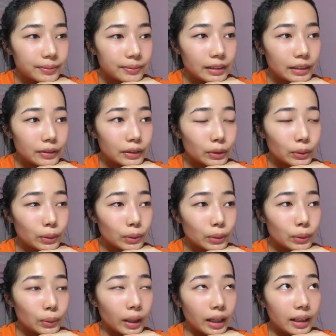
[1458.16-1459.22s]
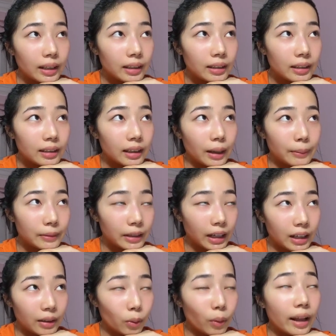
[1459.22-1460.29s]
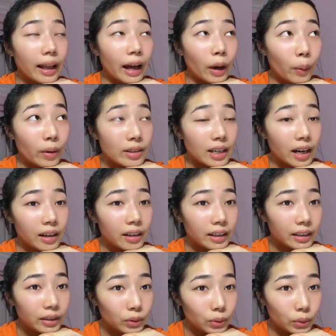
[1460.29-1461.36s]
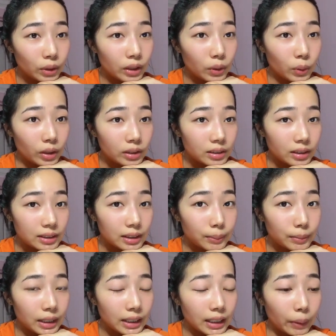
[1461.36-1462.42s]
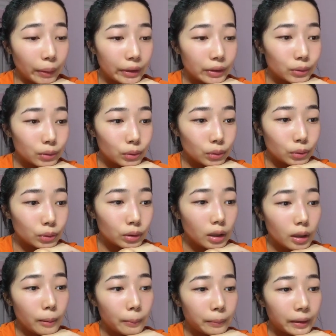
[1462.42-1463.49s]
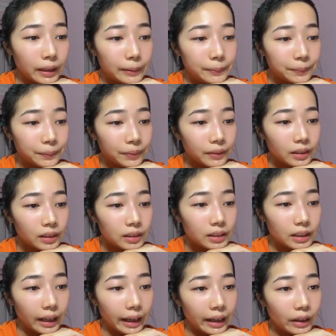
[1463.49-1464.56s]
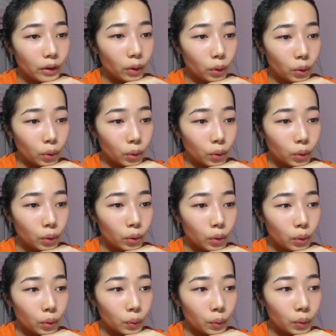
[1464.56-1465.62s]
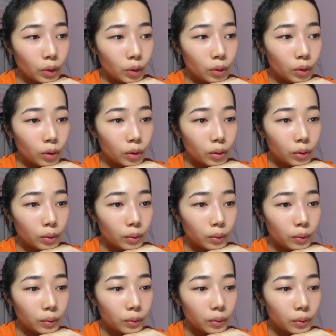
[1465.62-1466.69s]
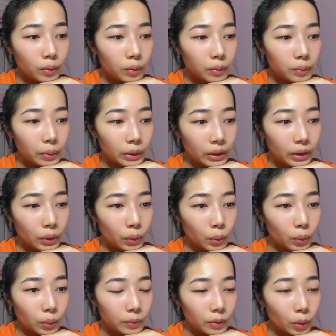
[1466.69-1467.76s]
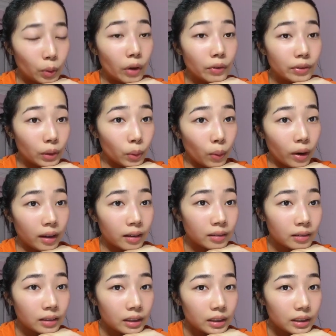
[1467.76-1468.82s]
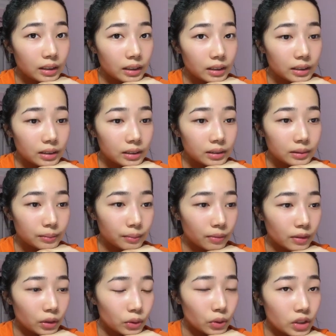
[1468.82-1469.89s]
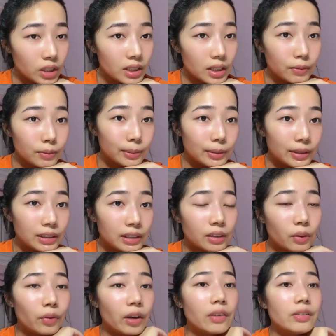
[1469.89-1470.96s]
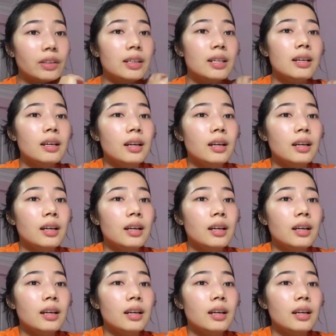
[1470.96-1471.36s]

even though what I was currently doing was not something that I wanted to do, but the end goal will be worth the while, and you just have to be very